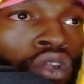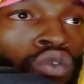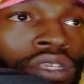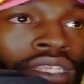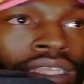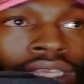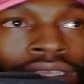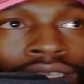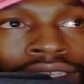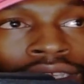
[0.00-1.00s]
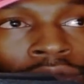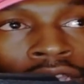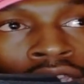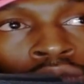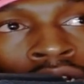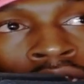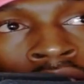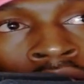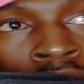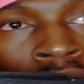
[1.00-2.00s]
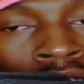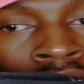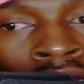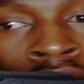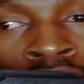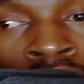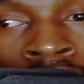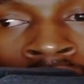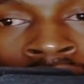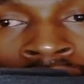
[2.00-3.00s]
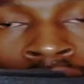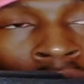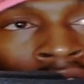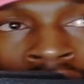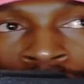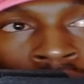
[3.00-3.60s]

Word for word: Who is this? He seems like he wanted to help 6ix9ine, or like he's his man's,